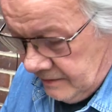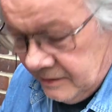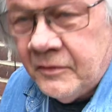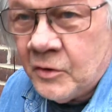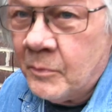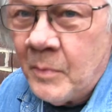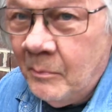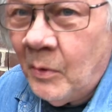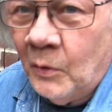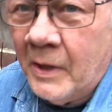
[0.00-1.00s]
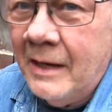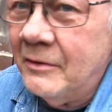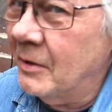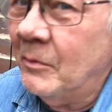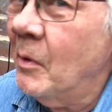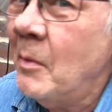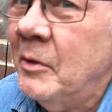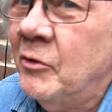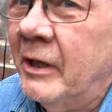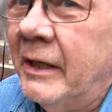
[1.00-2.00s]
it's just been poured out, so we won't be
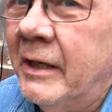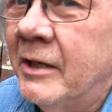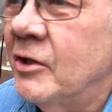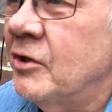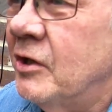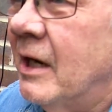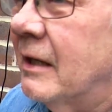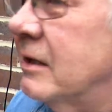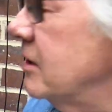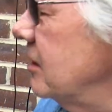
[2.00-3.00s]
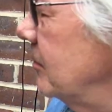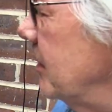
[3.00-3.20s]
drinking it just yet because it will